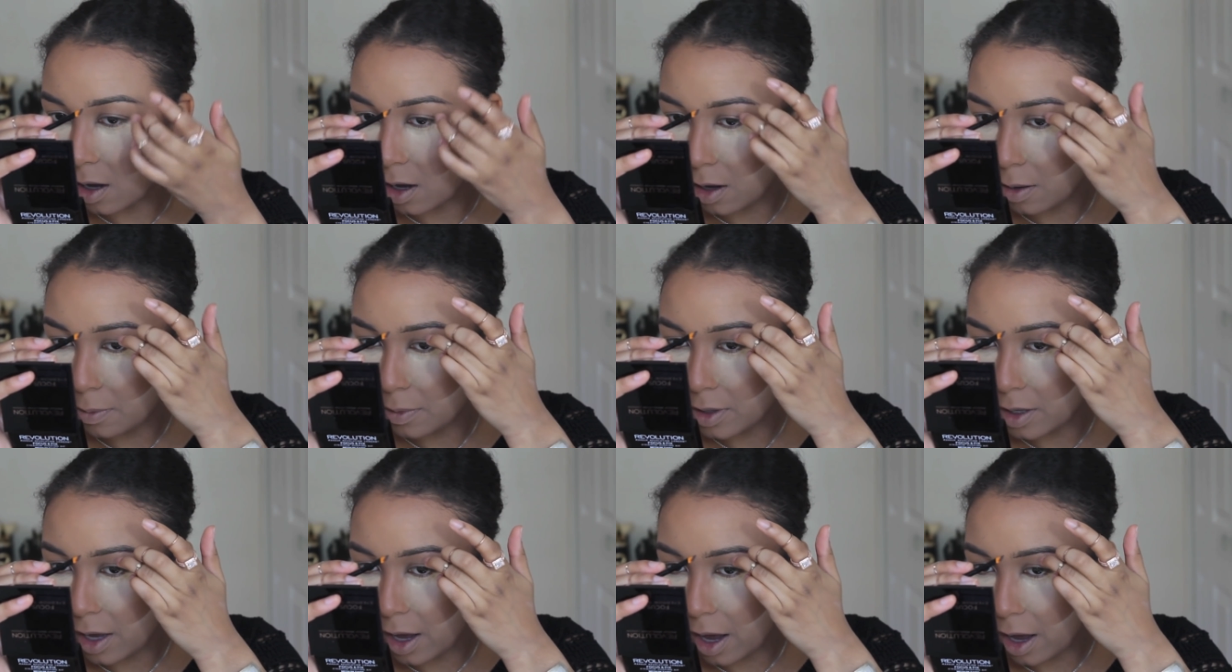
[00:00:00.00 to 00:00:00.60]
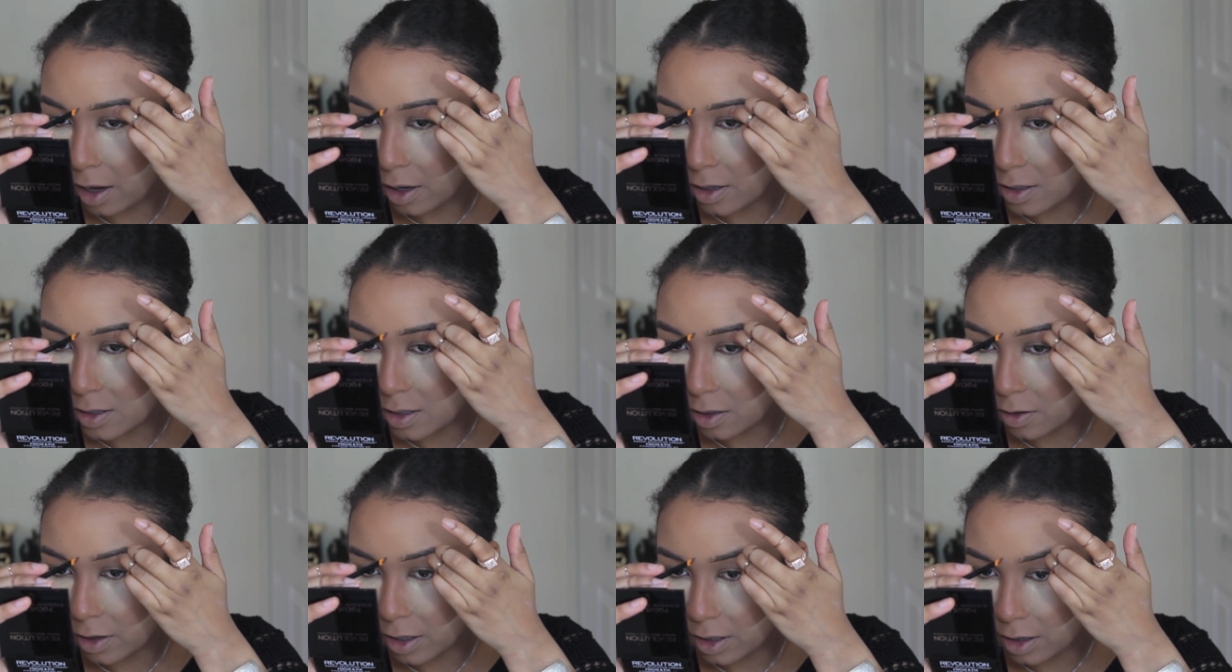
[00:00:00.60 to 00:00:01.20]
up. Yeah,
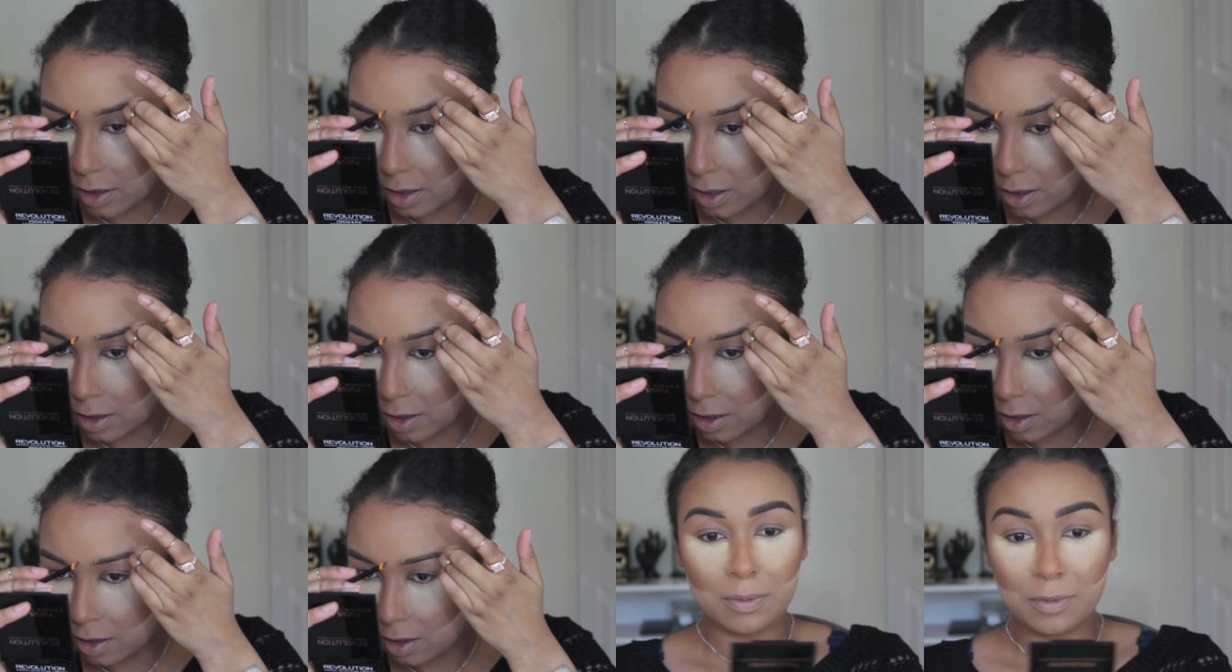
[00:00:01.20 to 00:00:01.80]
because like right there.